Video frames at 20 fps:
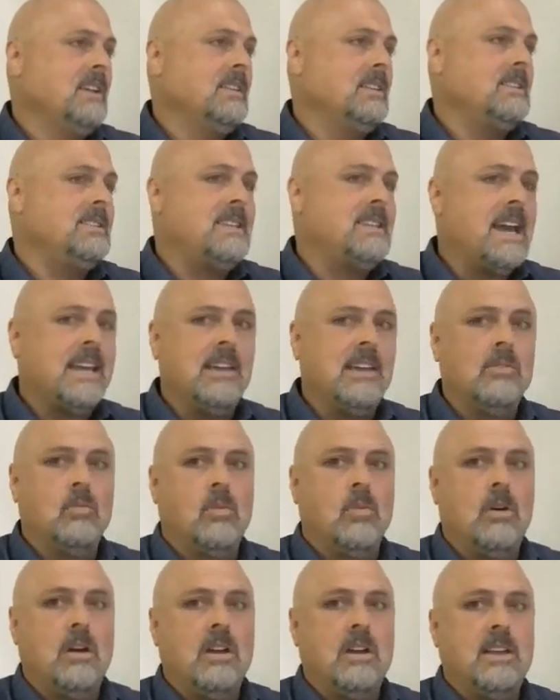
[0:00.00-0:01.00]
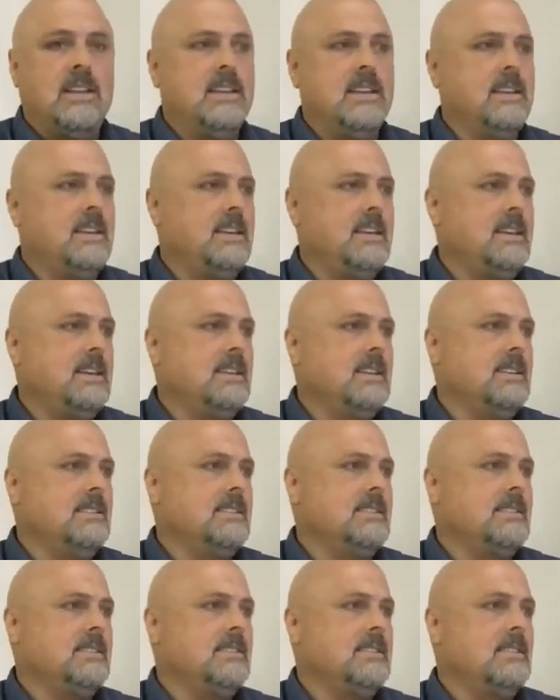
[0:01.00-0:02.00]
The second one
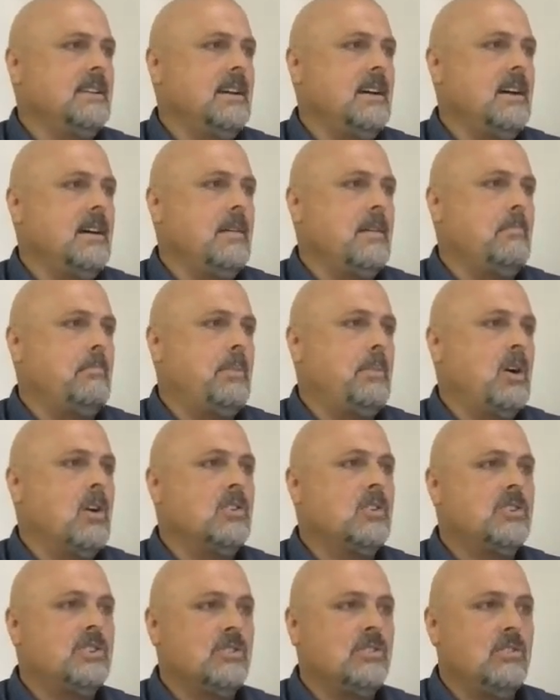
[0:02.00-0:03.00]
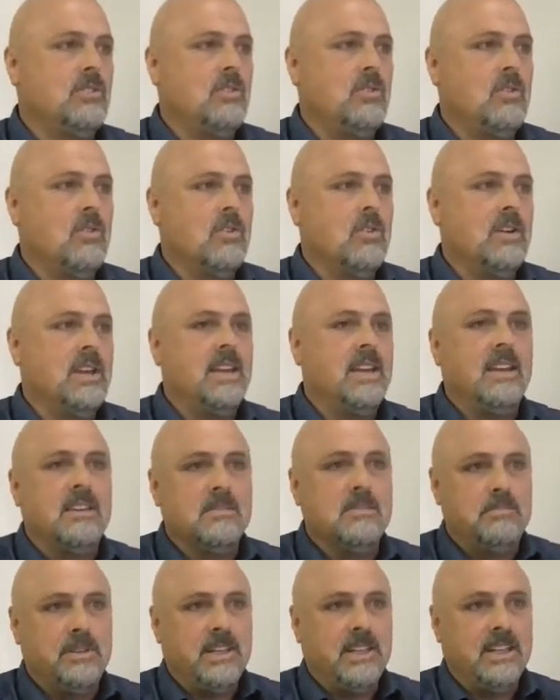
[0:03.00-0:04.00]
is uh, partial or
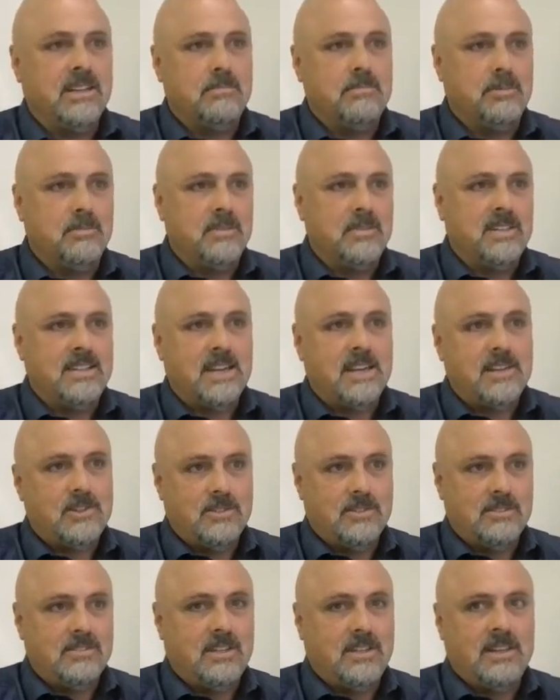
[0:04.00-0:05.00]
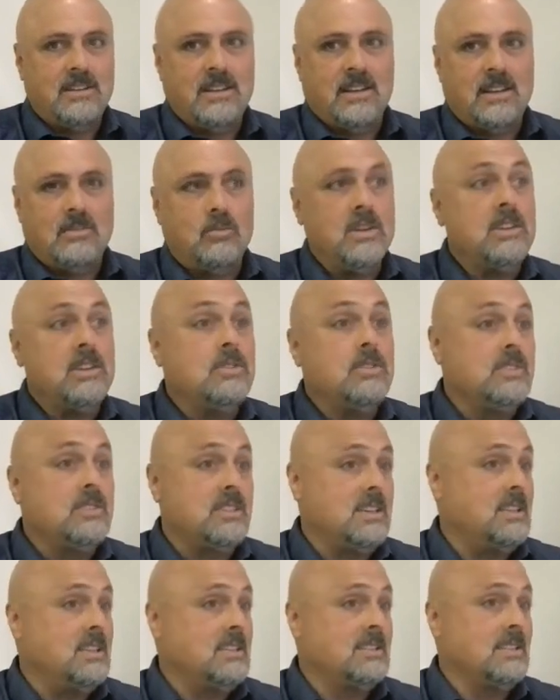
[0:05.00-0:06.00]
incomplete implementation, and and we do
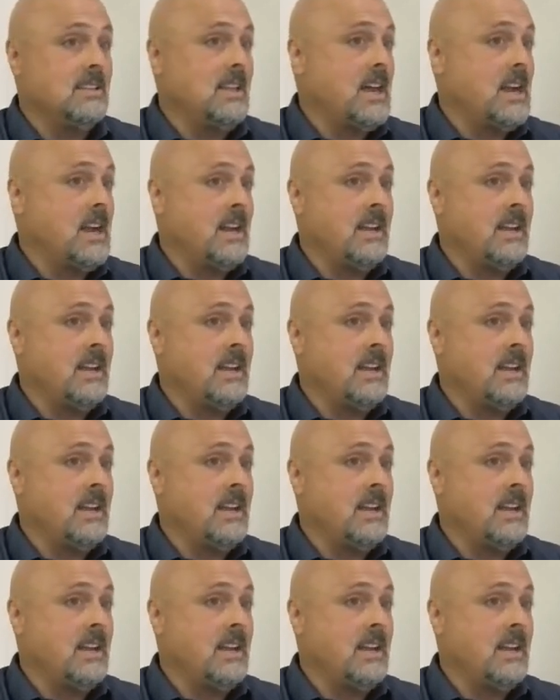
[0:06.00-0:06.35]
see this a lot.